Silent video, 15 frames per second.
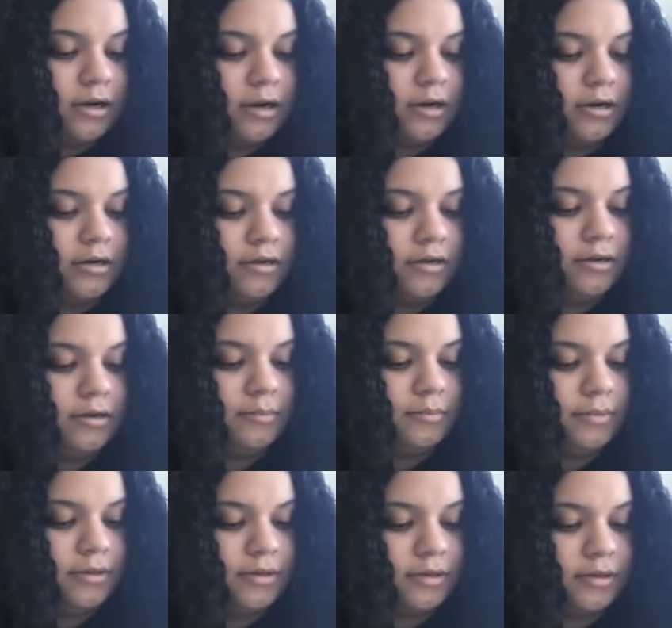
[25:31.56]
The art
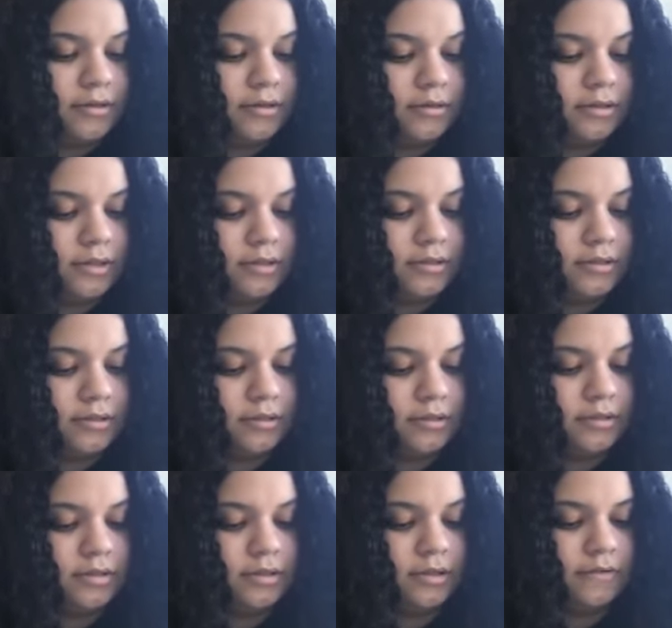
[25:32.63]
beyond
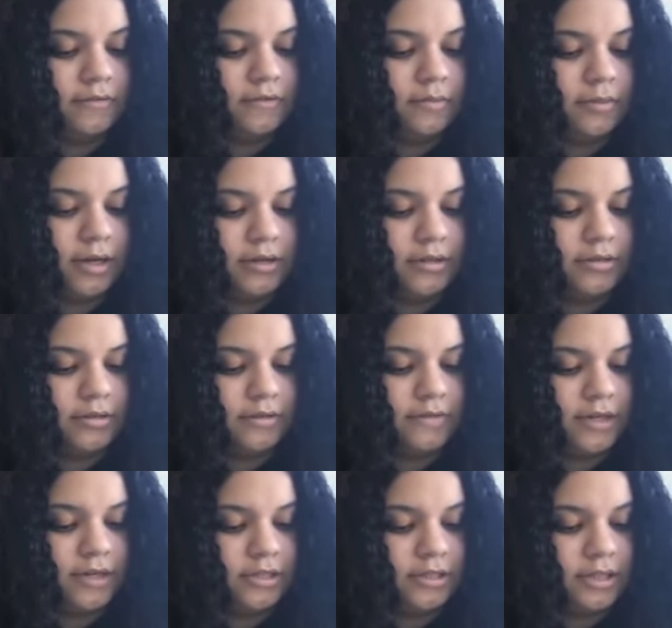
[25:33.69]
insolence of the black
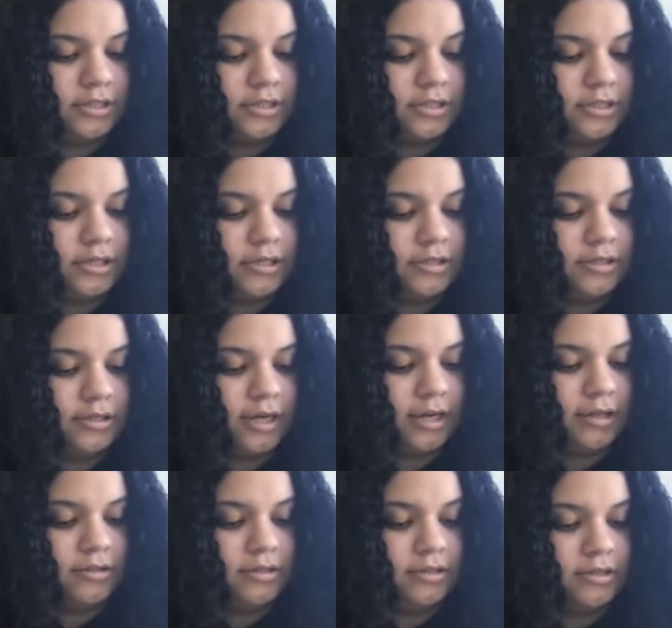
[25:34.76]
girl's face as she cuts
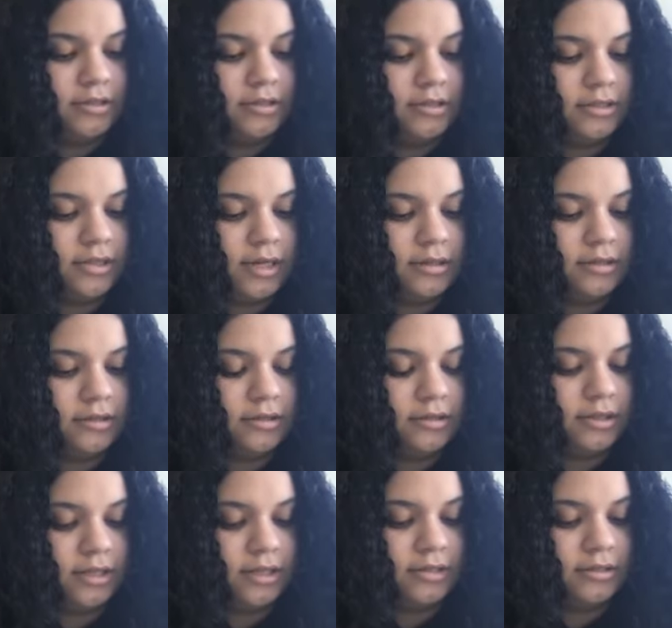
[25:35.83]
her elegant
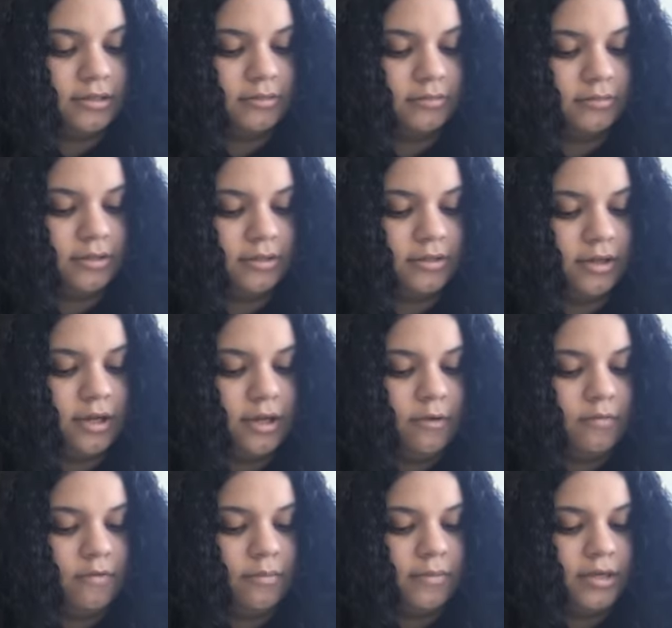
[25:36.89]
sidelong glance at me.
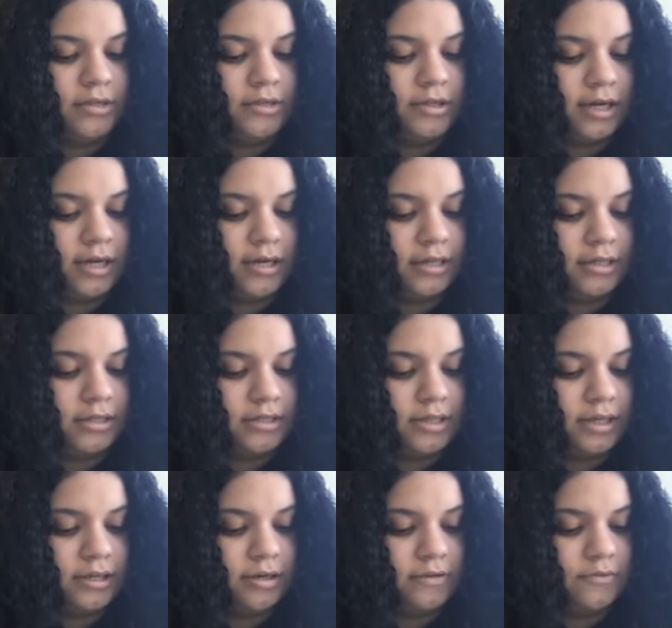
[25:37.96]
What makes her
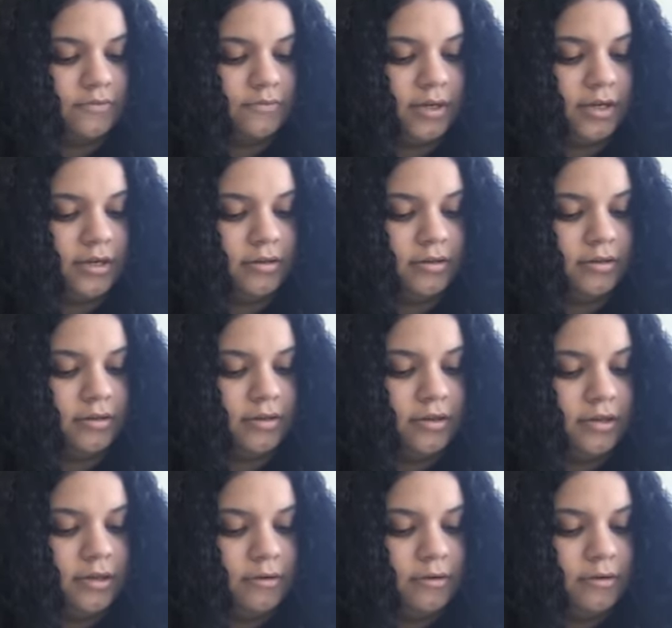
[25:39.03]
eyes slide off of mine?